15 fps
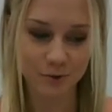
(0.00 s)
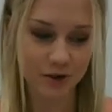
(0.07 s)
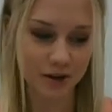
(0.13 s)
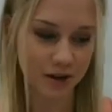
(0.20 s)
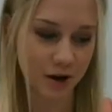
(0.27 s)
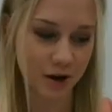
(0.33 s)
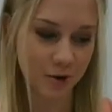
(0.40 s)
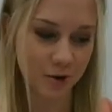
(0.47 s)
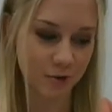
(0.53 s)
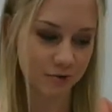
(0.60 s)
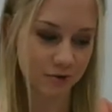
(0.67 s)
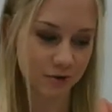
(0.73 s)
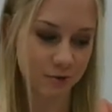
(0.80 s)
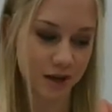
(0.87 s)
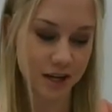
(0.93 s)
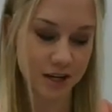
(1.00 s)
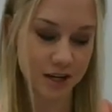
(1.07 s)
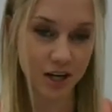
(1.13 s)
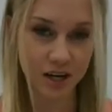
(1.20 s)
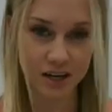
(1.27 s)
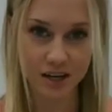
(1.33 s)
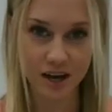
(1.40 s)
We know from page
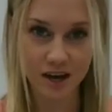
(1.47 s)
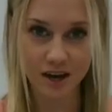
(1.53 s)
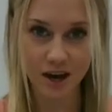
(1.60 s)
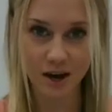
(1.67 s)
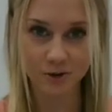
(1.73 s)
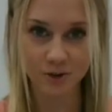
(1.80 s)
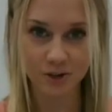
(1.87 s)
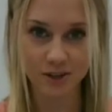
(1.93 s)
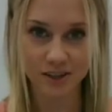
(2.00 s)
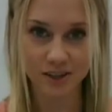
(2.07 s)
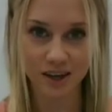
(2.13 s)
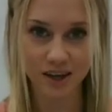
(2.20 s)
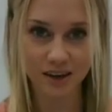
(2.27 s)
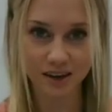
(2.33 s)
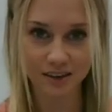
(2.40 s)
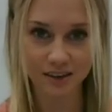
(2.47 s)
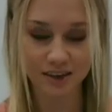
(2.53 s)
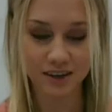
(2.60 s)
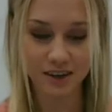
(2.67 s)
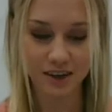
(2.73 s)
88 how dirty they got